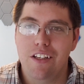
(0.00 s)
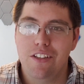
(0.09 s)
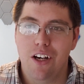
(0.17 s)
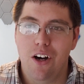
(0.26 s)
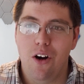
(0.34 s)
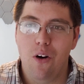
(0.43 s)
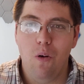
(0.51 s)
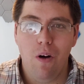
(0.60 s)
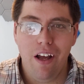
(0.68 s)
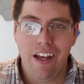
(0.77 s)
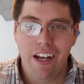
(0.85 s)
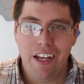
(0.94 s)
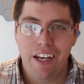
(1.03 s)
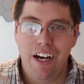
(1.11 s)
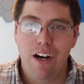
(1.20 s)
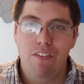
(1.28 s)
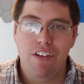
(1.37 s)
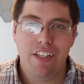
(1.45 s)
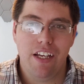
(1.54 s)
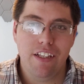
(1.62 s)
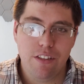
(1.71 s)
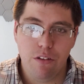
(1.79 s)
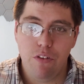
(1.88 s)
So in a year, if the thing
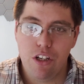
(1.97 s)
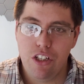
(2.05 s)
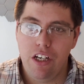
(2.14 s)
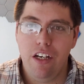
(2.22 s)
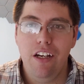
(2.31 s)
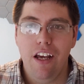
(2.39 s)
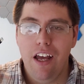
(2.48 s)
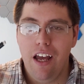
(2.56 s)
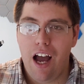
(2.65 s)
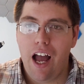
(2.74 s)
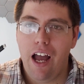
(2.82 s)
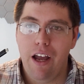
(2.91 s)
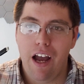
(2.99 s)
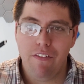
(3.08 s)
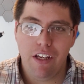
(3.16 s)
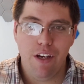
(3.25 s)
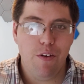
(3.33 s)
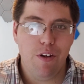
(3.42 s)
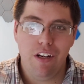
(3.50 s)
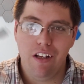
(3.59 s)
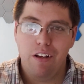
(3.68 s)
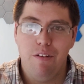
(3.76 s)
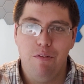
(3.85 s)
is still functioning, I have to give
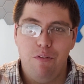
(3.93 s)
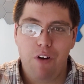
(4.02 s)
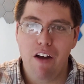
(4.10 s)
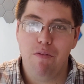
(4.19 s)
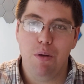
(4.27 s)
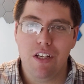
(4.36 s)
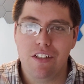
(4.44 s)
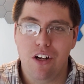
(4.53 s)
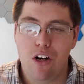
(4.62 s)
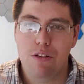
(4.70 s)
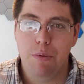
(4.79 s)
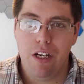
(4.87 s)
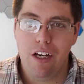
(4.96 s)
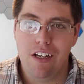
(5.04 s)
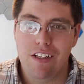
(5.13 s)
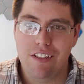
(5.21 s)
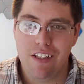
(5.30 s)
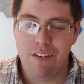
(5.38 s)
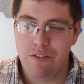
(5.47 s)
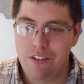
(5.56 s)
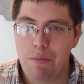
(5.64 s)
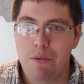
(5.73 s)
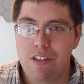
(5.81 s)
it 5+ stars, because if
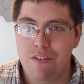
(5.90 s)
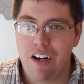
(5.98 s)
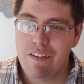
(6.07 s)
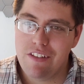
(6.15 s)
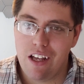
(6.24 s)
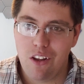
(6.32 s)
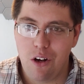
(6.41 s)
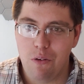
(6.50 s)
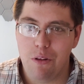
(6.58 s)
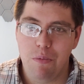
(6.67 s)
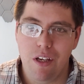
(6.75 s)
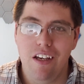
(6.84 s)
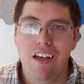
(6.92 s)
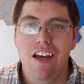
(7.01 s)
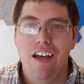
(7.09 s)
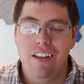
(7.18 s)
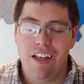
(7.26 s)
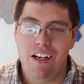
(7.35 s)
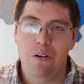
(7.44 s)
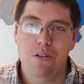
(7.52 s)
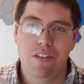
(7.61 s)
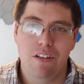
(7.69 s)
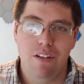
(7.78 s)
something survives that long with me,
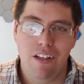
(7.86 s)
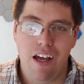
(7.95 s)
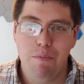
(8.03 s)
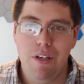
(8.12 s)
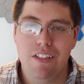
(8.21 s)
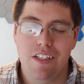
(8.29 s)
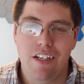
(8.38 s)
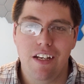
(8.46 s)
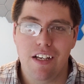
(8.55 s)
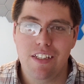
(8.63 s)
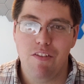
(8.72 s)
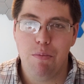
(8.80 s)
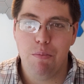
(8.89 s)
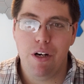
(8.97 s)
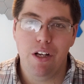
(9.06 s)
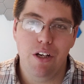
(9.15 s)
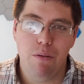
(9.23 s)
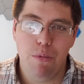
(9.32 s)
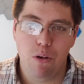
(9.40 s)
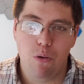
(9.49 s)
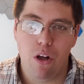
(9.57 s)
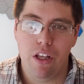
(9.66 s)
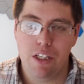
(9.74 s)
that means it does have a pretty good
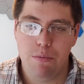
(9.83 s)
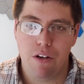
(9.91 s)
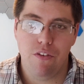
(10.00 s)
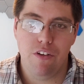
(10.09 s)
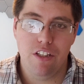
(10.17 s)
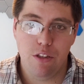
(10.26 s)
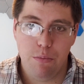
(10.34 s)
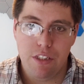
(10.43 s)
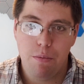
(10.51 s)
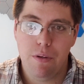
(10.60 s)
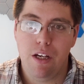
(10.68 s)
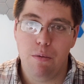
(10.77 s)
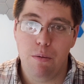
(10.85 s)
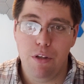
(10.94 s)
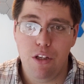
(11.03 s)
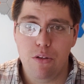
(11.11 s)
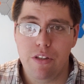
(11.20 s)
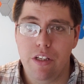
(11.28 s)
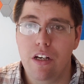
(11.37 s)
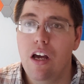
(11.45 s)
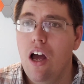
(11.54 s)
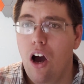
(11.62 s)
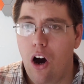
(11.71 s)
build quality, especially if it's going to be something that I'm going to be
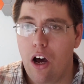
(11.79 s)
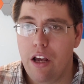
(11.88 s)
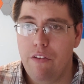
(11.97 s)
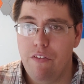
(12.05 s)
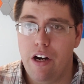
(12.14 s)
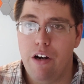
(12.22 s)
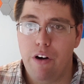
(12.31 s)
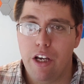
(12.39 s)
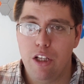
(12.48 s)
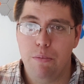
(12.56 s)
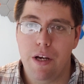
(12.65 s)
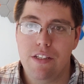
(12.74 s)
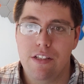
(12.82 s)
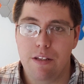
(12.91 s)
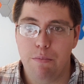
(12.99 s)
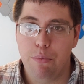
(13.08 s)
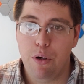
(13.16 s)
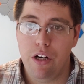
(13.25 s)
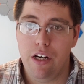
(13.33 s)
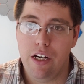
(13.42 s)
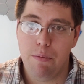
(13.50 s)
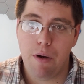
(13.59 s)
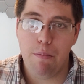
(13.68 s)
using on a very regular basis and putting
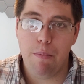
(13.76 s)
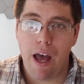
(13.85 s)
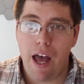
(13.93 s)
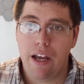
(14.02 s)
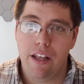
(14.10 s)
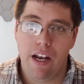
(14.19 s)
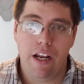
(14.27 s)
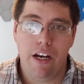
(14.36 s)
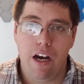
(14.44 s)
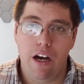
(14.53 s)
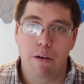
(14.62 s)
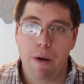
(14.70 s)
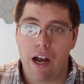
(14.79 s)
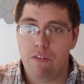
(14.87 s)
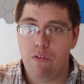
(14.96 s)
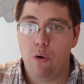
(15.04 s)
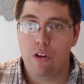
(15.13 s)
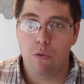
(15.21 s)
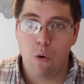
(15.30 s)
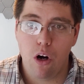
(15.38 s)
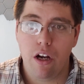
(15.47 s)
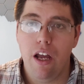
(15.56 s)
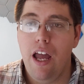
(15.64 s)
it in my bag that I carry back and forth to
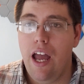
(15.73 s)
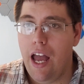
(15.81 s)
work